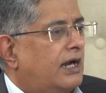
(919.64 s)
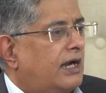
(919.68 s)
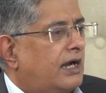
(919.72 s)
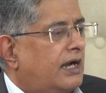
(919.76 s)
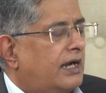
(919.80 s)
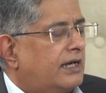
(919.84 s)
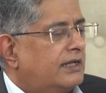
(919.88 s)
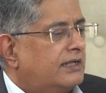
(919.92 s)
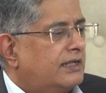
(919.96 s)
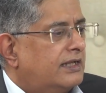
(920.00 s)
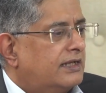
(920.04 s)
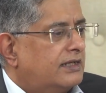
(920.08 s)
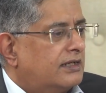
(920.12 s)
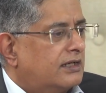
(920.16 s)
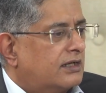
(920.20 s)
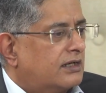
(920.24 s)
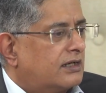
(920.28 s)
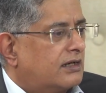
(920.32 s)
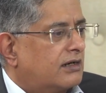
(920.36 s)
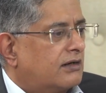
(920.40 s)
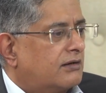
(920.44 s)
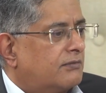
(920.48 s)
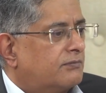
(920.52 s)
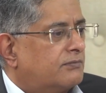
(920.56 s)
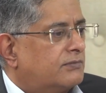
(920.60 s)
And then
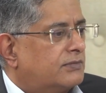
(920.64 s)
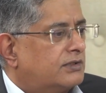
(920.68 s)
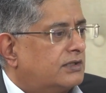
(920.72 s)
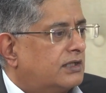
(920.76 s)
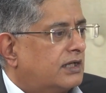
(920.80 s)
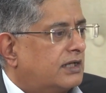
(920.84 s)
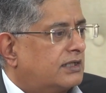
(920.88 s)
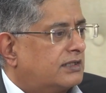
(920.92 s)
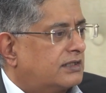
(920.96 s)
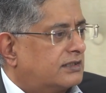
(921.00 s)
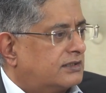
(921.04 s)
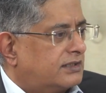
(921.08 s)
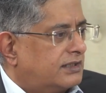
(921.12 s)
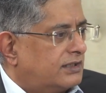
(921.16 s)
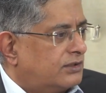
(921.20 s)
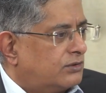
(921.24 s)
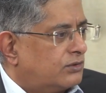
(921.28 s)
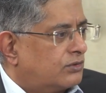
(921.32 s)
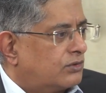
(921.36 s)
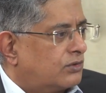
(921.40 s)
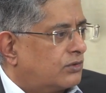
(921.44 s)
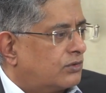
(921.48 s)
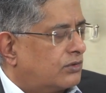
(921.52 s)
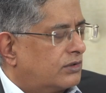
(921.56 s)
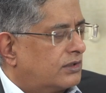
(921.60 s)
the other thing to
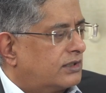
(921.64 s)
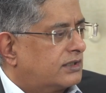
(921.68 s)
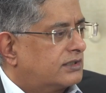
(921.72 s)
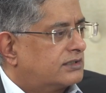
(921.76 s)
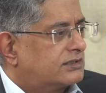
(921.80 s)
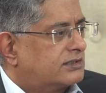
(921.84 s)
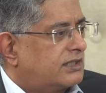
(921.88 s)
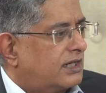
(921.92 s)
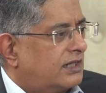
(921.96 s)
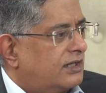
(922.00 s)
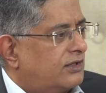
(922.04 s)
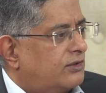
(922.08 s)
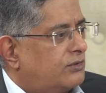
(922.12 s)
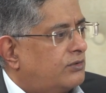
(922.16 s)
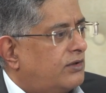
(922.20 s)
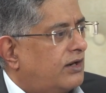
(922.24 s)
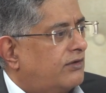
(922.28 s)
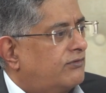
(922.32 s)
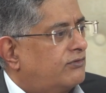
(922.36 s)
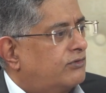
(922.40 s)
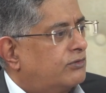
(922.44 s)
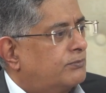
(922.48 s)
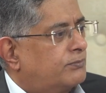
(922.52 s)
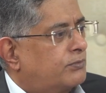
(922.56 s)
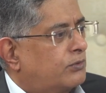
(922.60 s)
note is that you
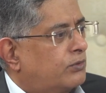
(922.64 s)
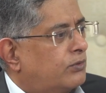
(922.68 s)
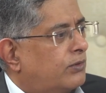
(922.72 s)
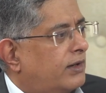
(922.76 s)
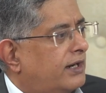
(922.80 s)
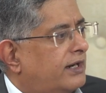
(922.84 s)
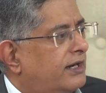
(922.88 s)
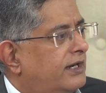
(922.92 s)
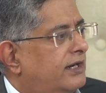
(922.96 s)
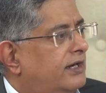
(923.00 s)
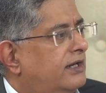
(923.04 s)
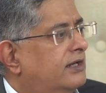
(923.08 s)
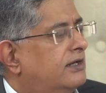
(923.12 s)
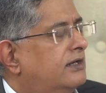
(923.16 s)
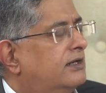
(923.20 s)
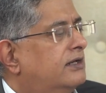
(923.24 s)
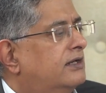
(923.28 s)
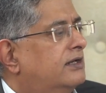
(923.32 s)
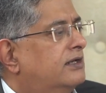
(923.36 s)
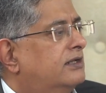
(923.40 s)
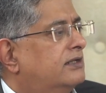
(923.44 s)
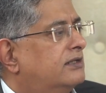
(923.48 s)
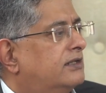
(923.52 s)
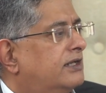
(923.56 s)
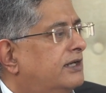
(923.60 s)
have to provide
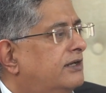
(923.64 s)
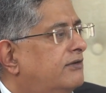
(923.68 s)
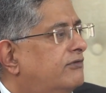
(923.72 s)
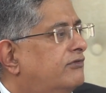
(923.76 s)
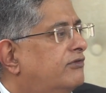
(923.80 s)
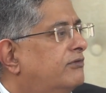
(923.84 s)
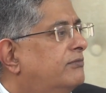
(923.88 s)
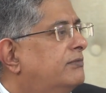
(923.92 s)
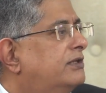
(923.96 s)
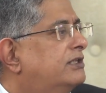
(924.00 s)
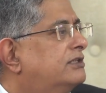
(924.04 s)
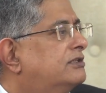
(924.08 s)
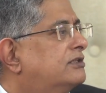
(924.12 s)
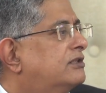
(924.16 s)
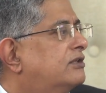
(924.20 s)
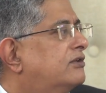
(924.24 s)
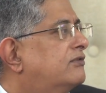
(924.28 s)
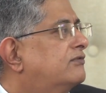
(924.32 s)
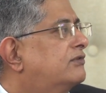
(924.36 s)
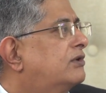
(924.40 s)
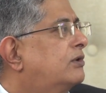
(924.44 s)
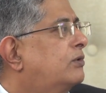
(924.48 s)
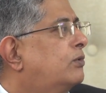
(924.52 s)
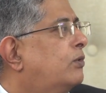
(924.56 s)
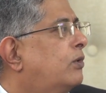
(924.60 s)
information
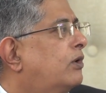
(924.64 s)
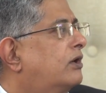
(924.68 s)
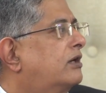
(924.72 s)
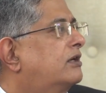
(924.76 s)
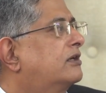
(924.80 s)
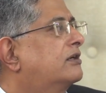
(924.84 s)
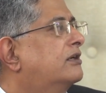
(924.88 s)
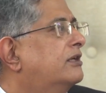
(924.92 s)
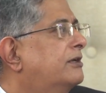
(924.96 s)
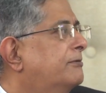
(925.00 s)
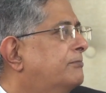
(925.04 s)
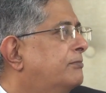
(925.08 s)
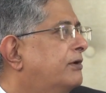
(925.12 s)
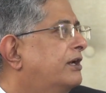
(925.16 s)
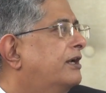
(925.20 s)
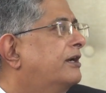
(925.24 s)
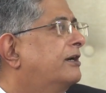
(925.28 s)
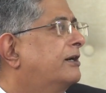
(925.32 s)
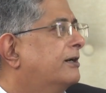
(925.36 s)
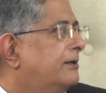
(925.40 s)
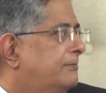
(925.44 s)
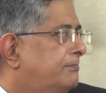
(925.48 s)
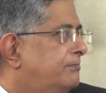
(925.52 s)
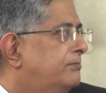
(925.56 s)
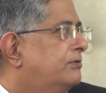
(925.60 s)
of the quarterly
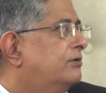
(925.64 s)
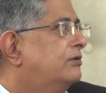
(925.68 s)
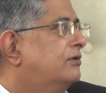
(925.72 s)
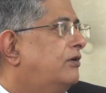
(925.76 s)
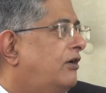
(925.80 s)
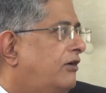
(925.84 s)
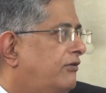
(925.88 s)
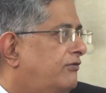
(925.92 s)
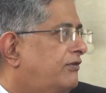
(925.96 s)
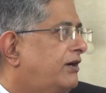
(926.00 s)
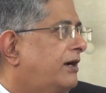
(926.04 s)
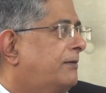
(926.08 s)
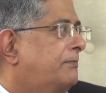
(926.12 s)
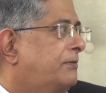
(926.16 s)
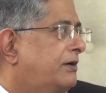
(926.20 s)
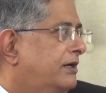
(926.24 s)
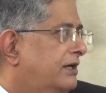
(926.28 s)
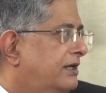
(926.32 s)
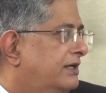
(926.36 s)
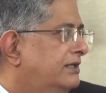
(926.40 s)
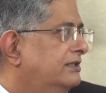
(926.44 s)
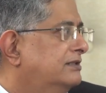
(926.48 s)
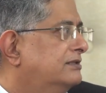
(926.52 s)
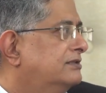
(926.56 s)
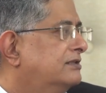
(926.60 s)
breakup of capital
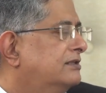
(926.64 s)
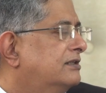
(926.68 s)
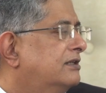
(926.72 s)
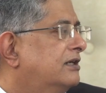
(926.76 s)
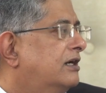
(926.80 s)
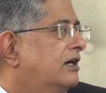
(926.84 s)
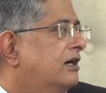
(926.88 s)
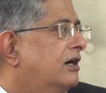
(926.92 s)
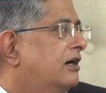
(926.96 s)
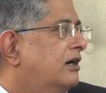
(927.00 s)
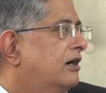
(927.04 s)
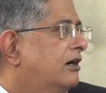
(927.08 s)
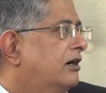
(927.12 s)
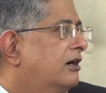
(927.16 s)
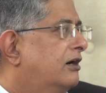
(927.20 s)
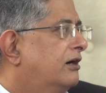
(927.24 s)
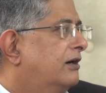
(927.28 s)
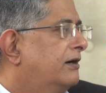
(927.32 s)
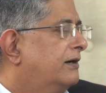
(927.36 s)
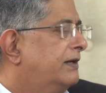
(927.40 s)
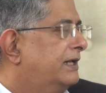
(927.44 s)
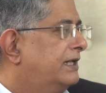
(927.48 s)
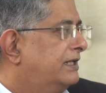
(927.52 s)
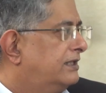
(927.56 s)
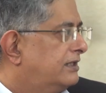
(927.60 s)
gains
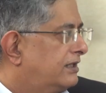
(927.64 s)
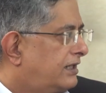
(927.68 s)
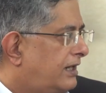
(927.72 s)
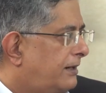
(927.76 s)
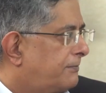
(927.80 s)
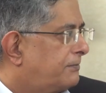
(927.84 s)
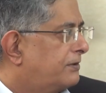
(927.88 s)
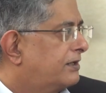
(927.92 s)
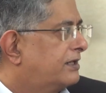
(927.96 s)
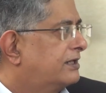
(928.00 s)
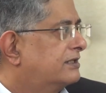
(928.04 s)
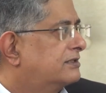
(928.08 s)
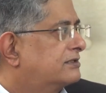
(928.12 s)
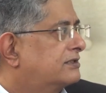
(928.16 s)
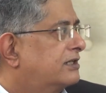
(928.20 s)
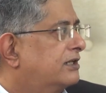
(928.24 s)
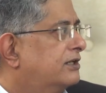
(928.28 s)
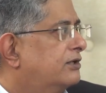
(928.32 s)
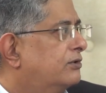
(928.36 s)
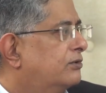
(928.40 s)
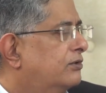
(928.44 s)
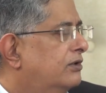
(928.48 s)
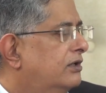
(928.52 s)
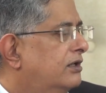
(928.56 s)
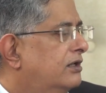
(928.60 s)
in the capital gains
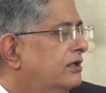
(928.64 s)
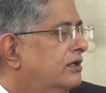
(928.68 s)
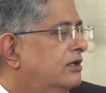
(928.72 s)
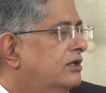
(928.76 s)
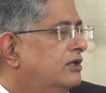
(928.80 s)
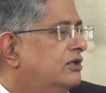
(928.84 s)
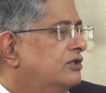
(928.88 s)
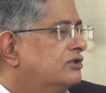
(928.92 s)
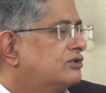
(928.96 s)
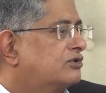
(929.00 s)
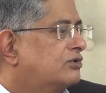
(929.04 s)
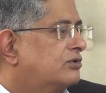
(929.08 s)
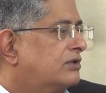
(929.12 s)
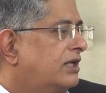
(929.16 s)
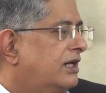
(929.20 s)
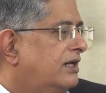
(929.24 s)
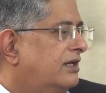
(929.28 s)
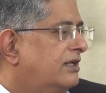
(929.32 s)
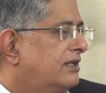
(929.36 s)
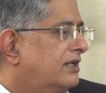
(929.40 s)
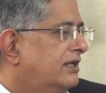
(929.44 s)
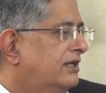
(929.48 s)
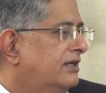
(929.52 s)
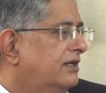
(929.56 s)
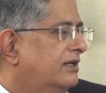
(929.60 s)
schedule, so
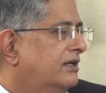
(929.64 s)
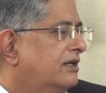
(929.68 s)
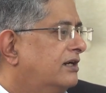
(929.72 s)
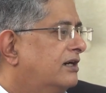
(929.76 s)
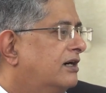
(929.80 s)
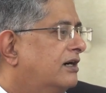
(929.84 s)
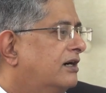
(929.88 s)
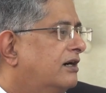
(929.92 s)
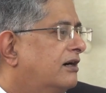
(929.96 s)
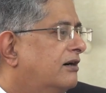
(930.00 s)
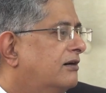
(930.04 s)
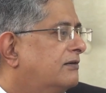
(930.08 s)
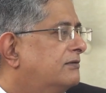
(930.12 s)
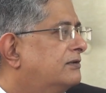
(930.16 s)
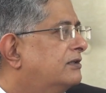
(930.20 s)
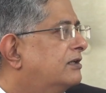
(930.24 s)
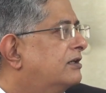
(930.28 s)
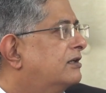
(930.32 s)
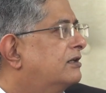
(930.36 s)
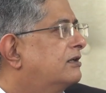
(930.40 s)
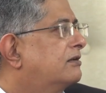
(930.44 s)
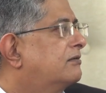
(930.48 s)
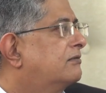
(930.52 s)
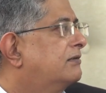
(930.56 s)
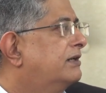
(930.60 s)
that then
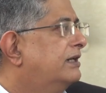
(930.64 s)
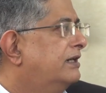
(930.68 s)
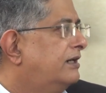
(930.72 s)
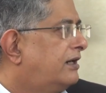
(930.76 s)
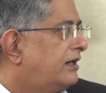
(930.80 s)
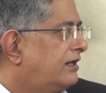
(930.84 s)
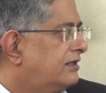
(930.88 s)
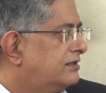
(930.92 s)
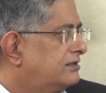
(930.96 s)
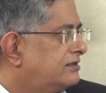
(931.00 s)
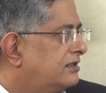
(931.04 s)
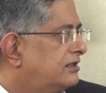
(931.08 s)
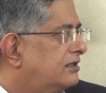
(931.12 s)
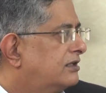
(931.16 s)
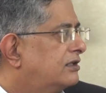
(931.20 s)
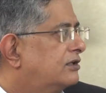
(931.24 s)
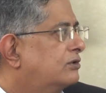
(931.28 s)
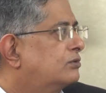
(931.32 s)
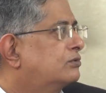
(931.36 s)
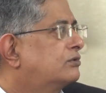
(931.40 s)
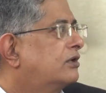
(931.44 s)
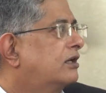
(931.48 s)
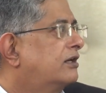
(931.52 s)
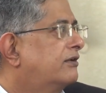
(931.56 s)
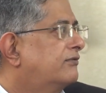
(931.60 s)
the interest under
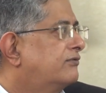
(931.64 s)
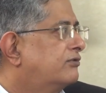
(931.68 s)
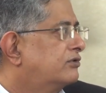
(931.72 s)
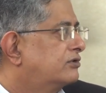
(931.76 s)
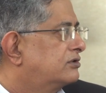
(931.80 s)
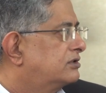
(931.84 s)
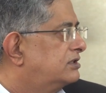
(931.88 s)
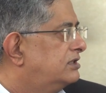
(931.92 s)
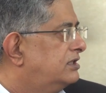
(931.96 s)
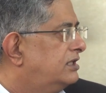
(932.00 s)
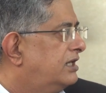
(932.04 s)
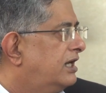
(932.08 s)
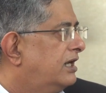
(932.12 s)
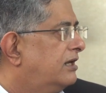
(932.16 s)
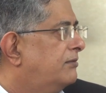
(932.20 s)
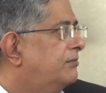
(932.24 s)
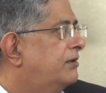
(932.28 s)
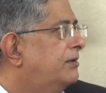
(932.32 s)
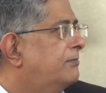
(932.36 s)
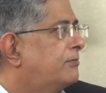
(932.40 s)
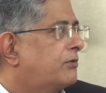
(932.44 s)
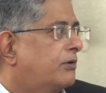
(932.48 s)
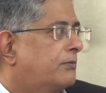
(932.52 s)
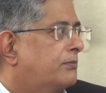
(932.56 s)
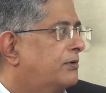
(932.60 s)
234C can
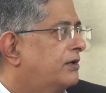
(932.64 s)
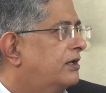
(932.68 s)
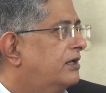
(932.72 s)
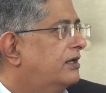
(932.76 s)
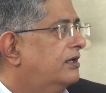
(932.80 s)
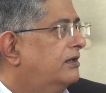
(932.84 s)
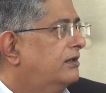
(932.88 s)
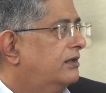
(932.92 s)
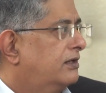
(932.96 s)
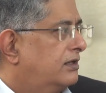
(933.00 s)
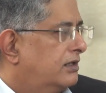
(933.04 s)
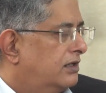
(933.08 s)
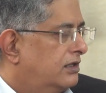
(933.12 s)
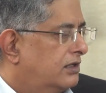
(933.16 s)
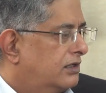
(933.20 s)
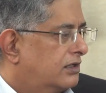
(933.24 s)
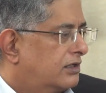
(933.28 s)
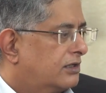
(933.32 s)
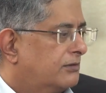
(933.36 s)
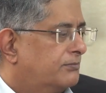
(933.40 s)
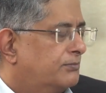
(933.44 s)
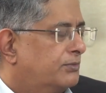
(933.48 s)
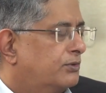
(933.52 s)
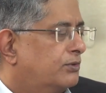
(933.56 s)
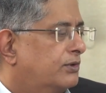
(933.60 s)
be properly
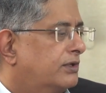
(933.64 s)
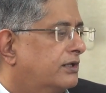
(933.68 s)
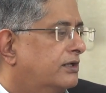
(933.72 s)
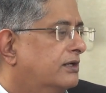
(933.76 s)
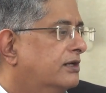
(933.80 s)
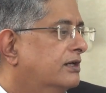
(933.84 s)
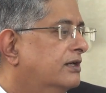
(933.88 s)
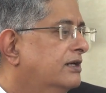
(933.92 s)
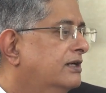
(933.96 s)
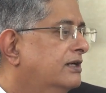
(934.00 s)
computed.